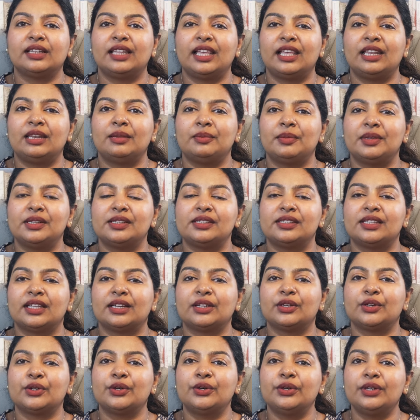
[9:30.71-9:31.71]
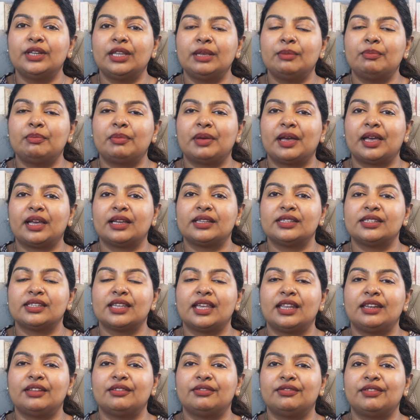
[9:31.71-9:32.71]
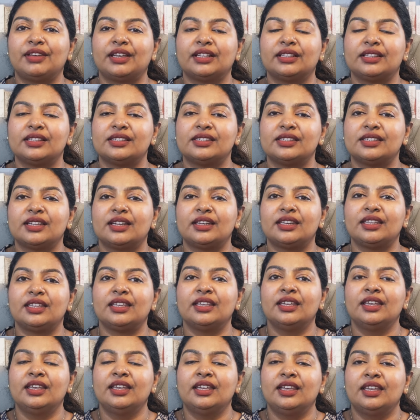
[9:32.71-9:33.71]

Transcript: elements that could impact and affect the study